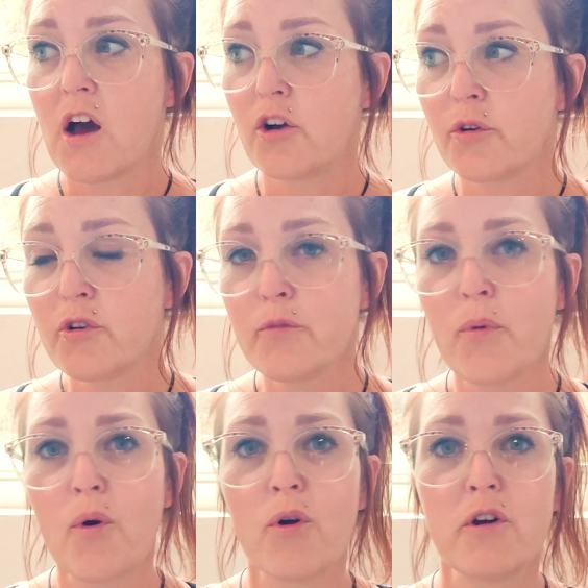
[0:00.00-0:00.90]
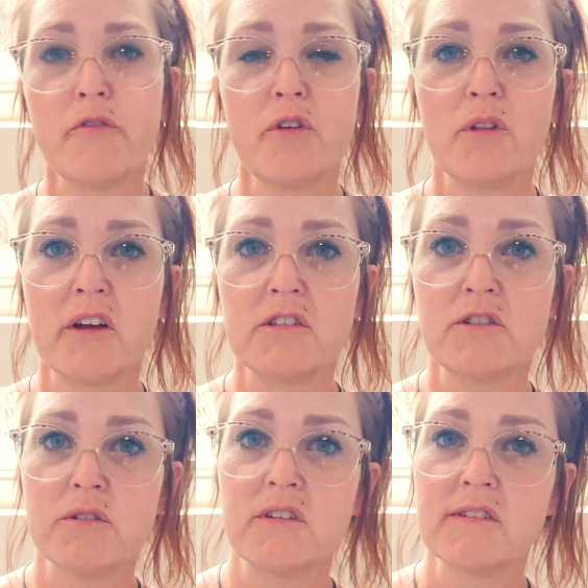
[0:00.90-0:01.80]
a group or if you like to
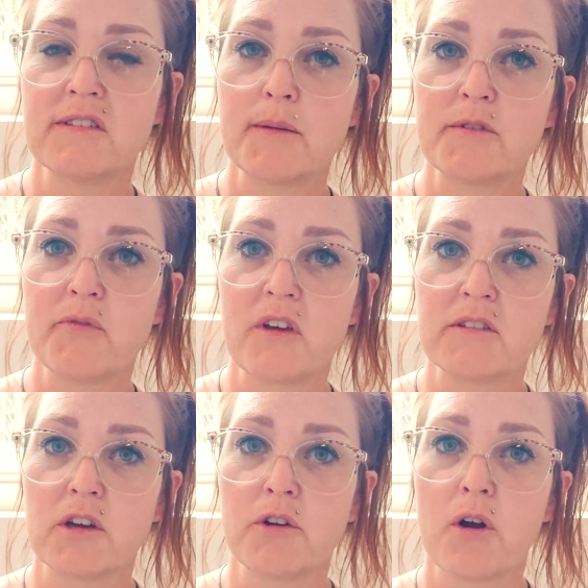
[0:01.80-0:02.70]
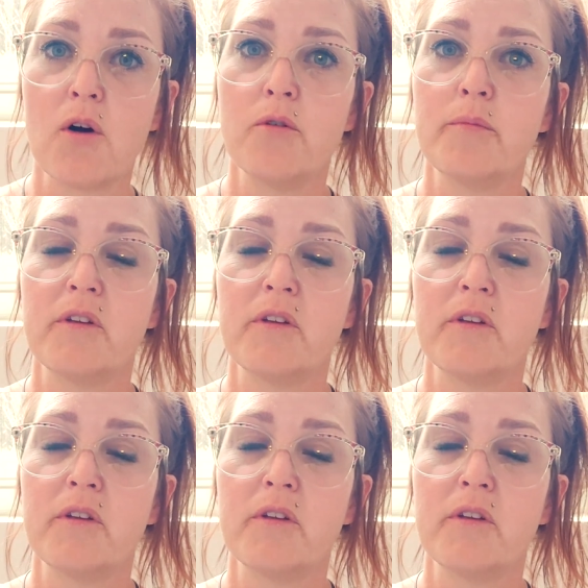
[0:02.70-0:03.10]
do these types of things on your own,